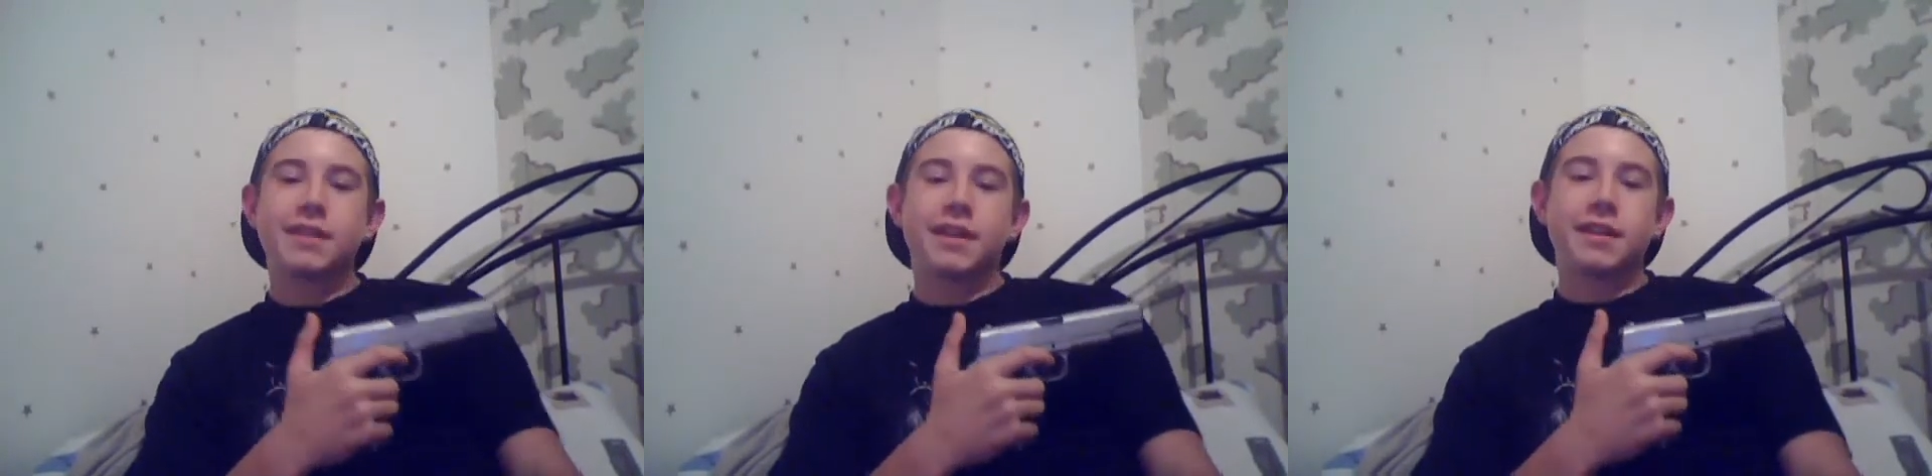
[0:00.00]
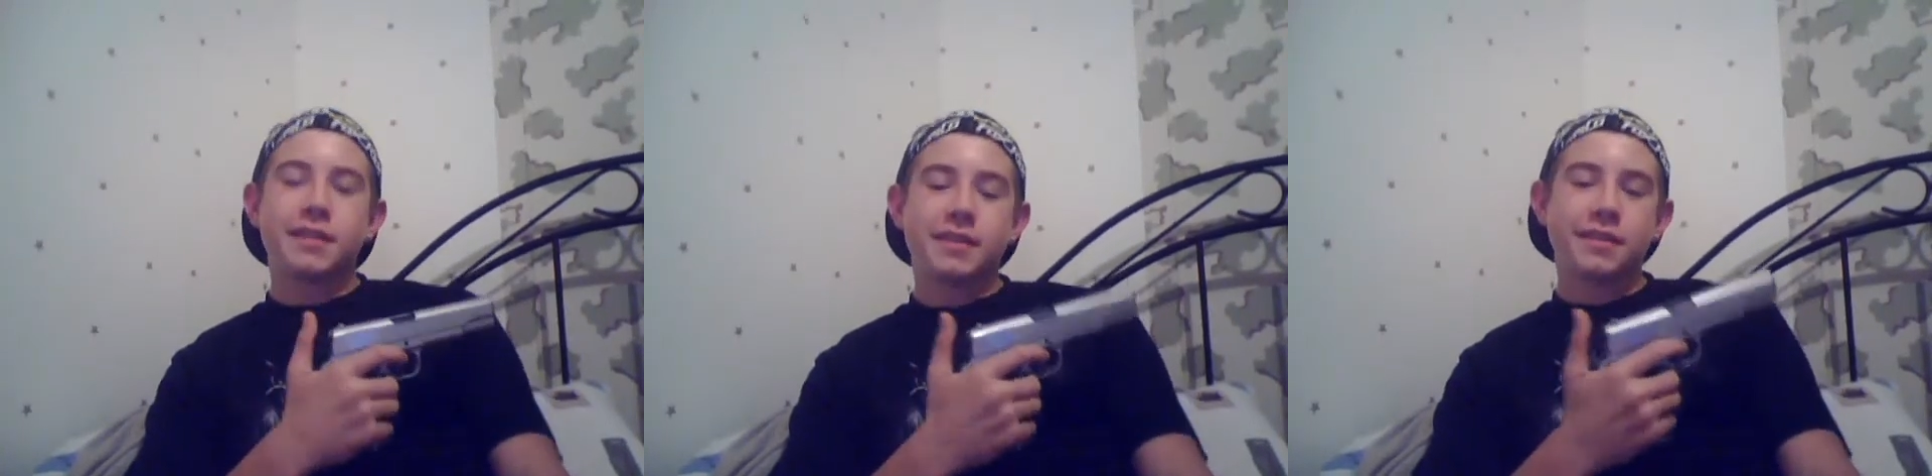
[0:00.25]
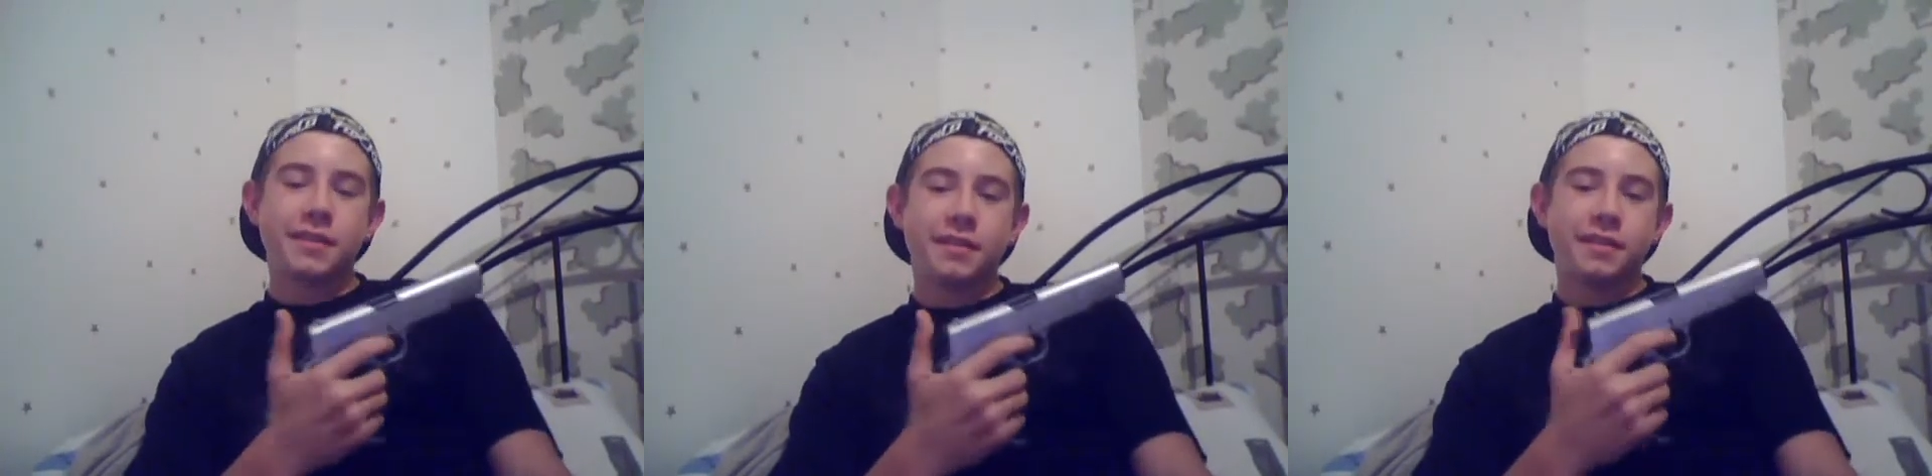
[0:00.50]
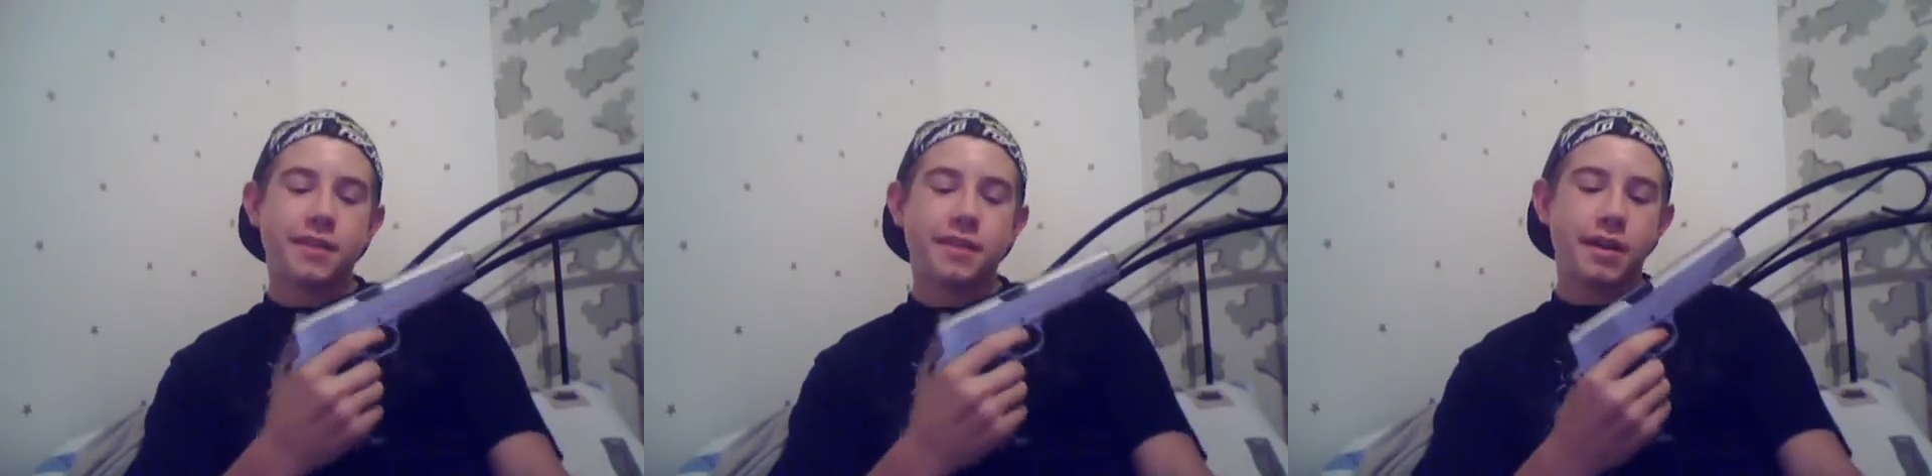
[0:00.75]
kind
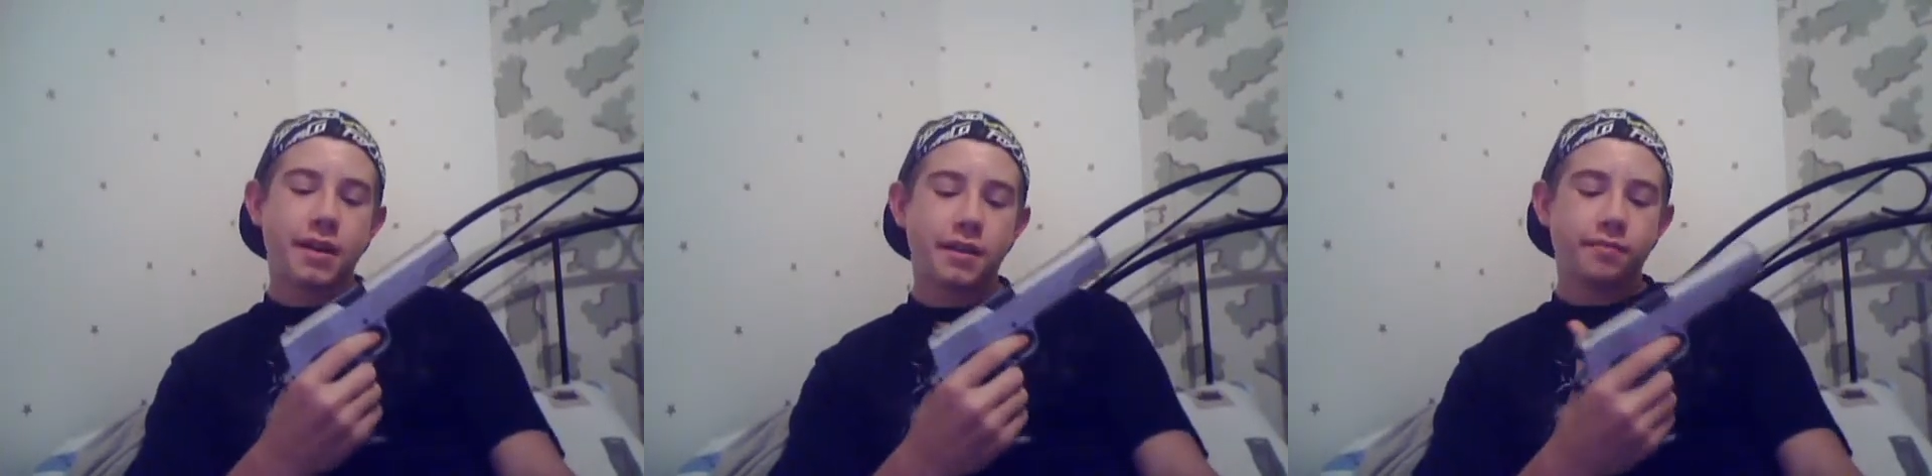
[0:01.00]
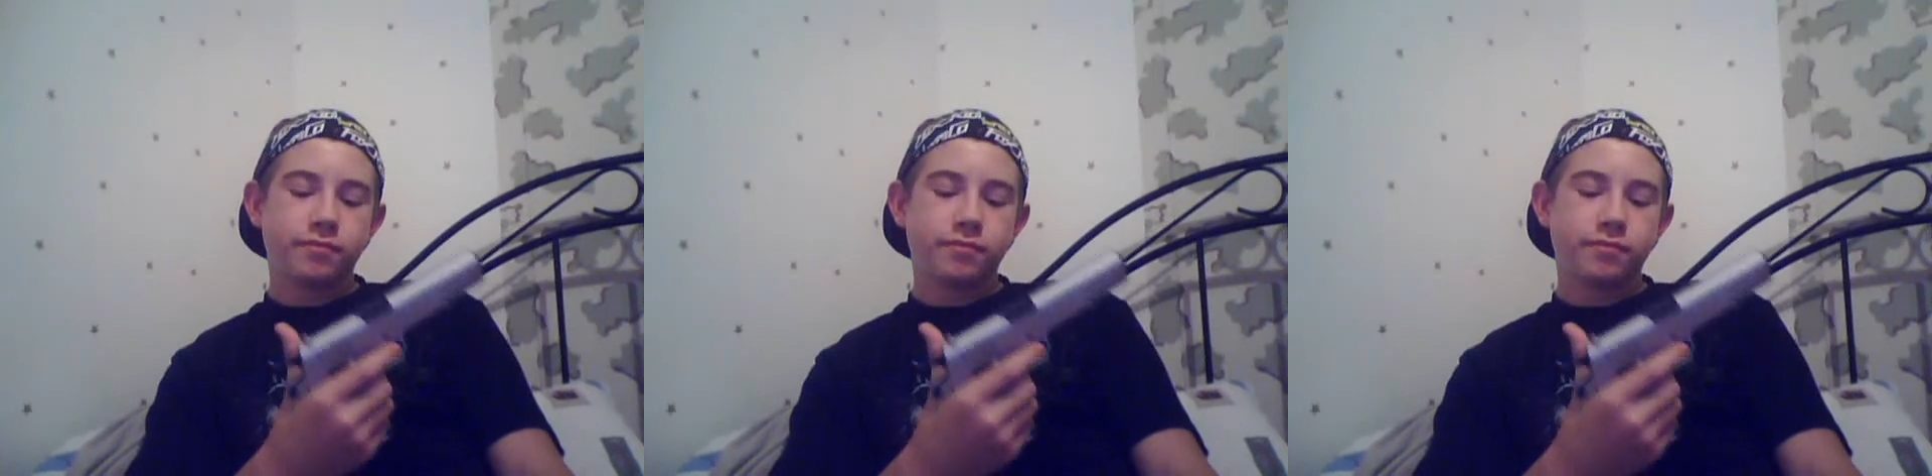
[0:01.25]
of.